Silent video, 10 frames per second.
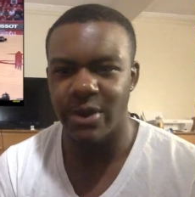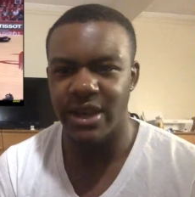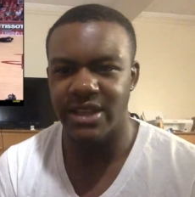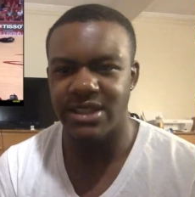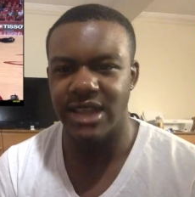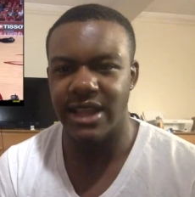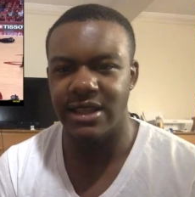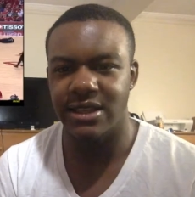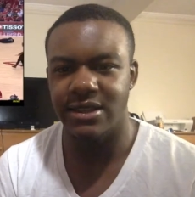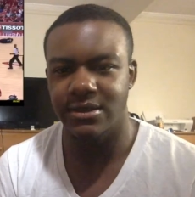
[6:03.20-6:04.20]
button
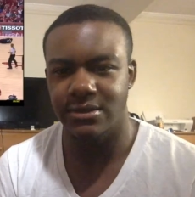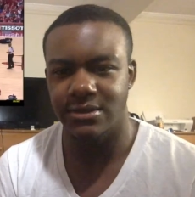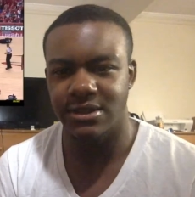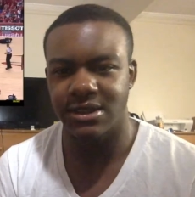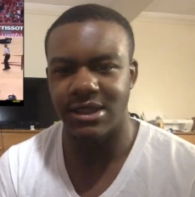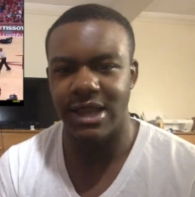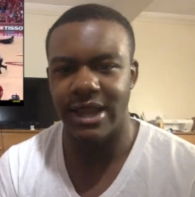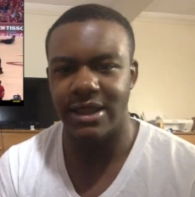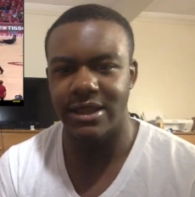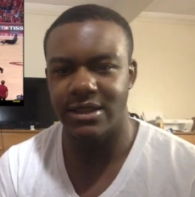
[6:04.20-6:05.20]
slightly,
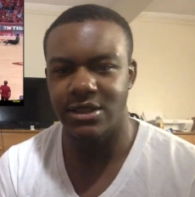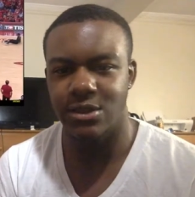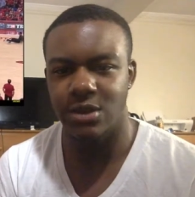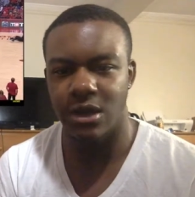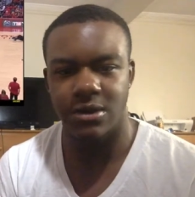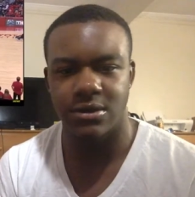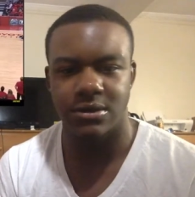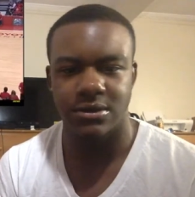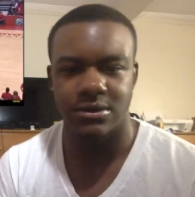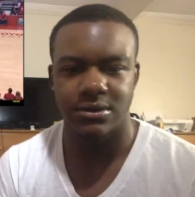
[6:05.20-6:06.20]
slightly too long.
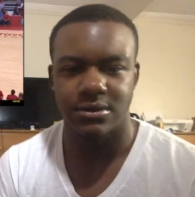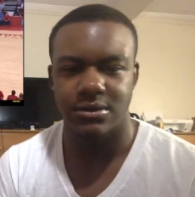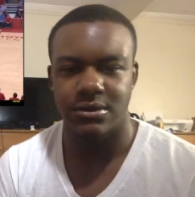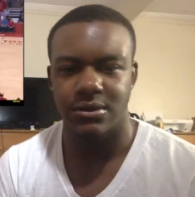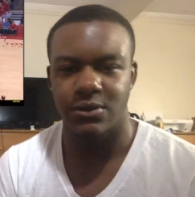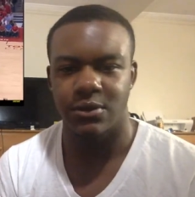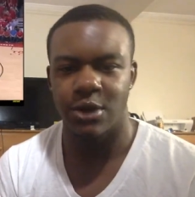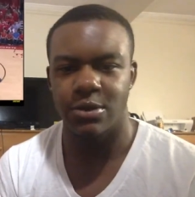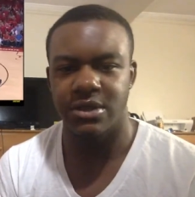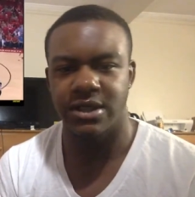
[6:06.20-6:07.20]

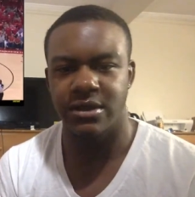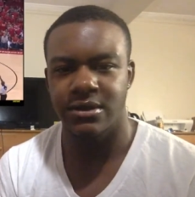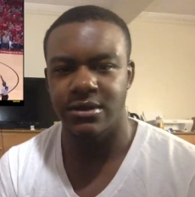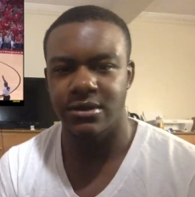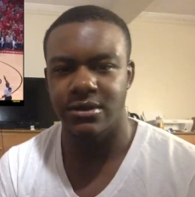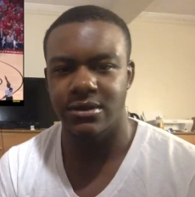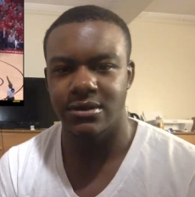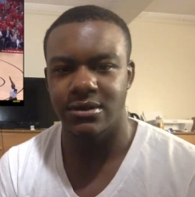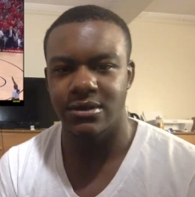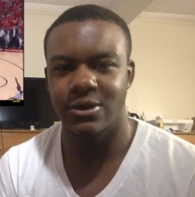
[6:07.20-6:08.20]
Roberson.
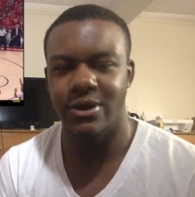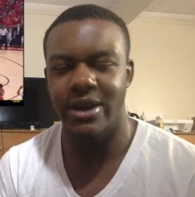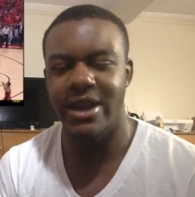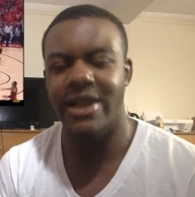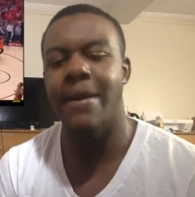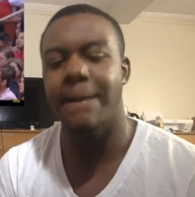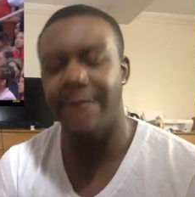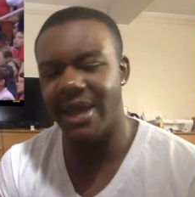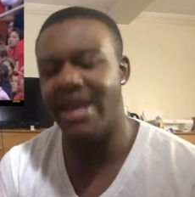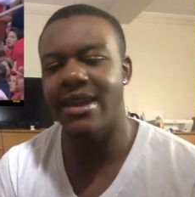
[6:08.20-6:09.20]
Green
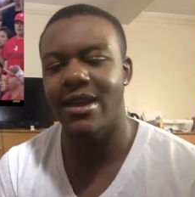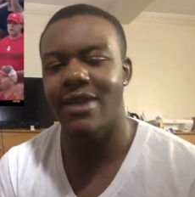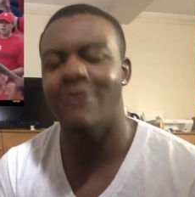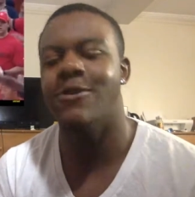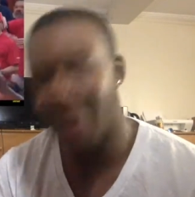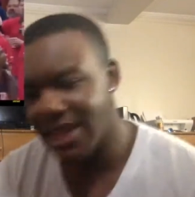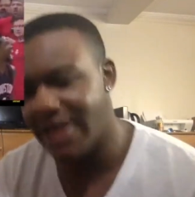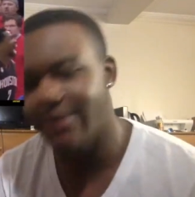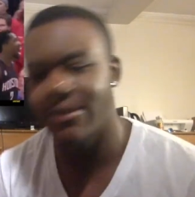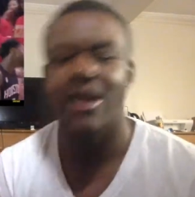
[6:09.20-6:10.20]
beam from
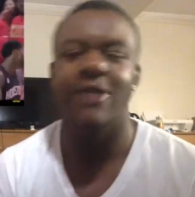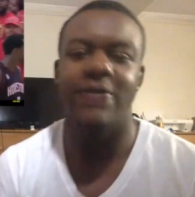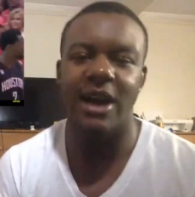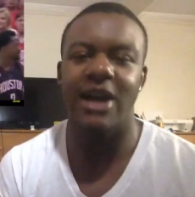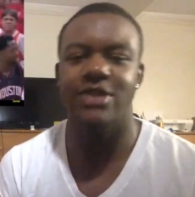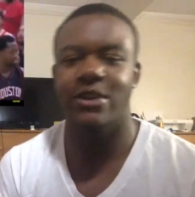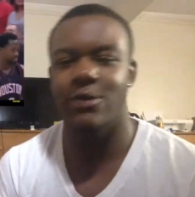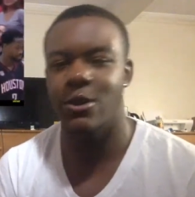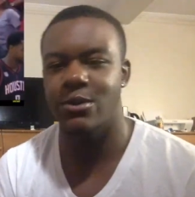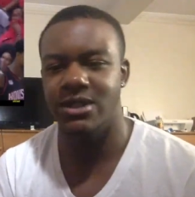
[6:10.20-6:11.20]
deep for Andre
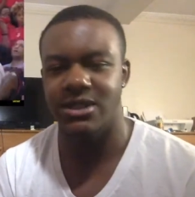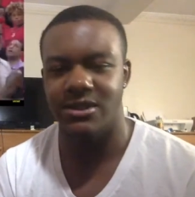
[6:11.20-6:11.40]
Roberson.